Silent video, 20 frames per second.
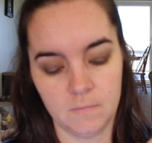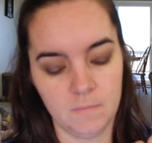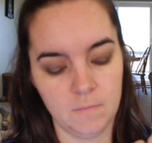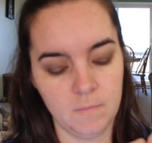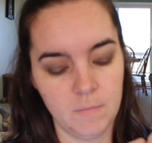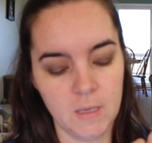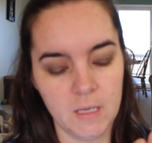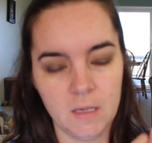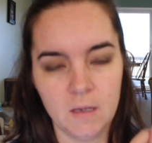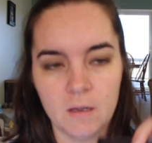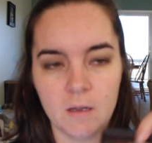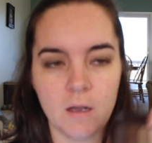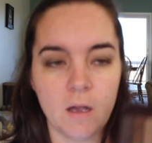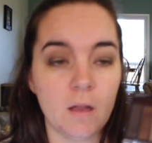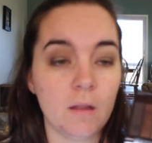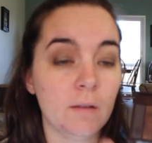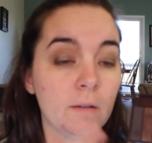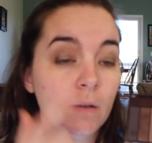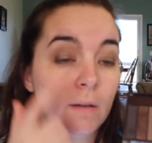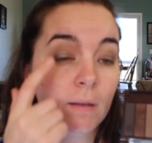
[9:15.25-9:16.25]
mink
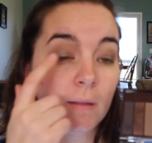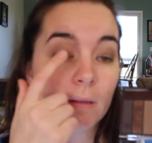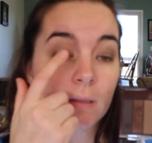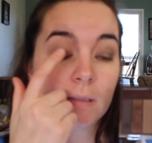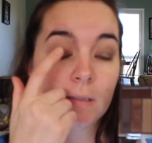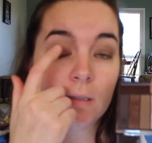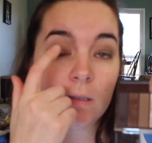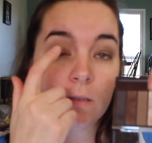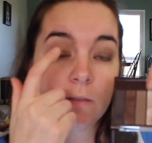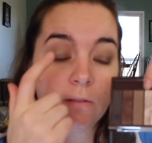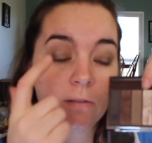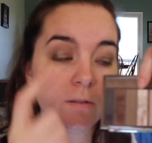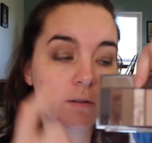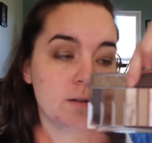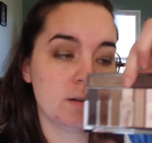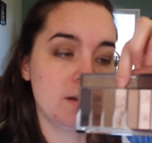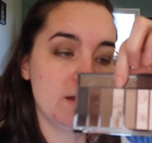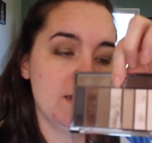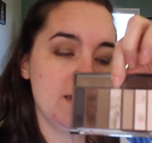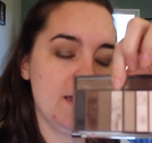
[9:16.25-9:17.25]
color in the
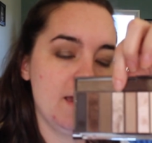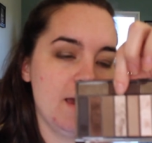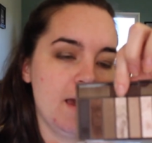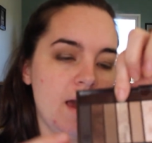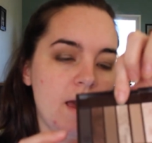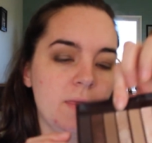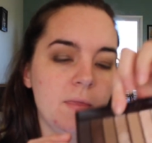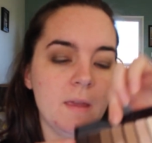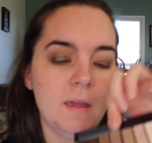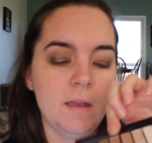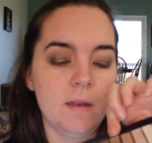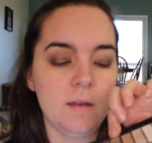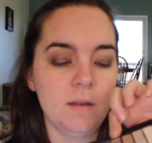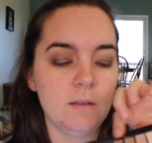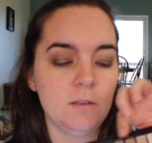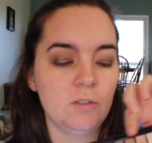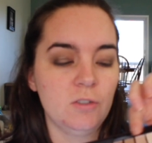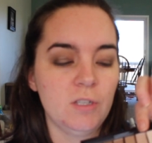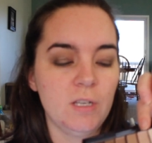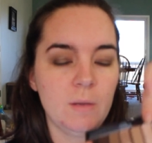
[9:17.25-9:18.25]
center and
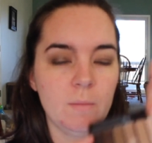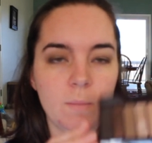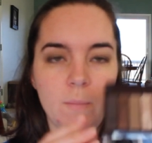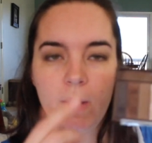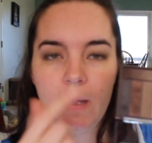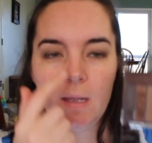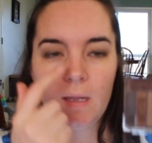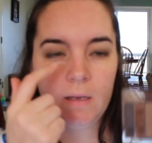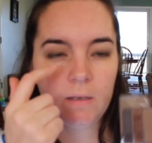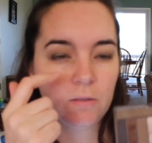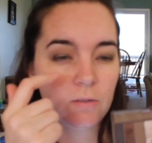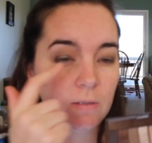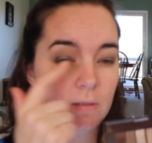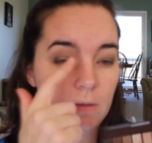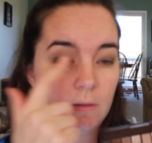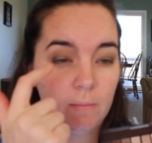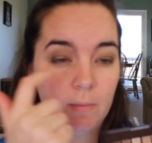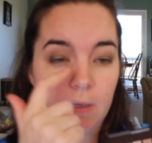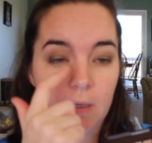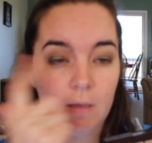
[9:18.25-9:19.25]
then champagne just
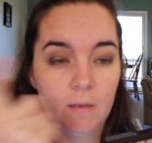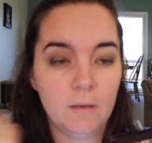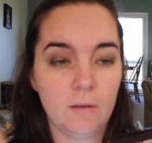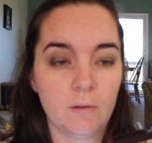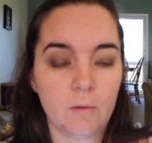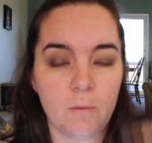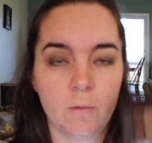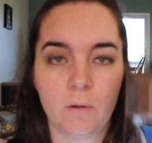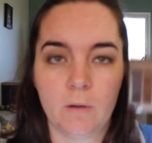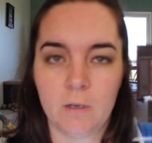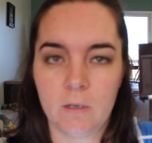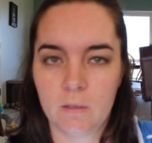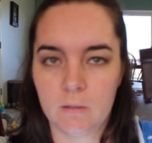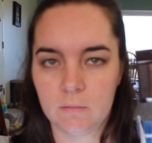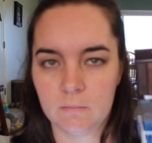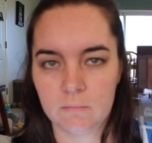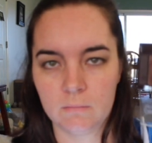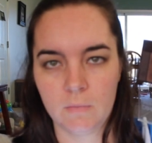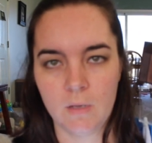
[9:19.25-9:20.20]
a little bit in the inner corner.